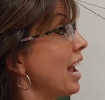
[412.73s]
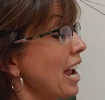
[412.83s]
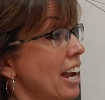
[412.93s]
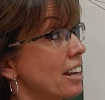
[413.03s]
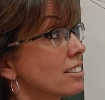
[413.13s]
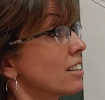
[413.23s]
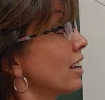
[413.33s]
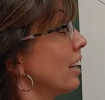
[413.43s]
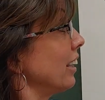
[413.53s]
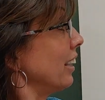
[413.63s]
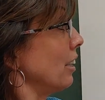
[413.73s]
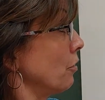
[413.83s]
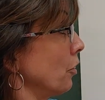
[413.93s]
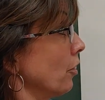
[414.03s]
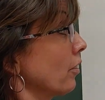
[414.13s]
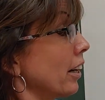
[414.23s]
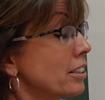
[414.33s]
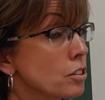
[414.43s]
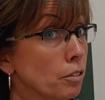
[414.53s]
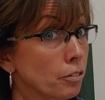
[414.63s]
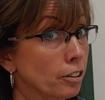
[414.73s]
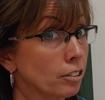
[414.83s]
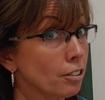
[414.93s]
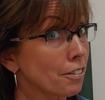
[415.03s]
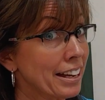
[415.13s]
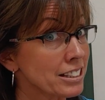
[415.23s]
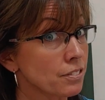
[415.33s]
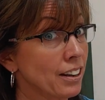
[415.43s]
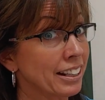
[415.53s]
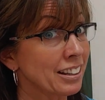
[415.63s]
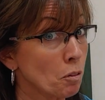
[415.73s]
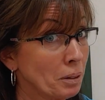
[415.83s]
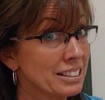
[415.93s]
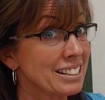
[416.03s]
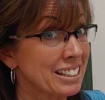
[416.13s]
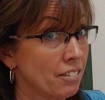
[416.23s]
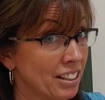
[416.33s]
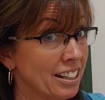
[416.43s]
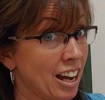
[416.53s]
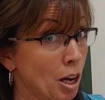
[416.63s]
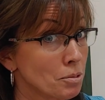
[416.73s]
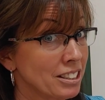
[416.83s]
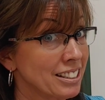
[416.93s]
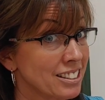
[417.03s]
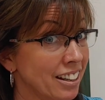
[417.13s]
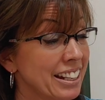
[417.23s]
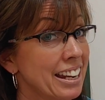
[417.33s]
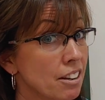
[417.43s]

And if your lines are vertical, that's fine. That means it's giving an object its height.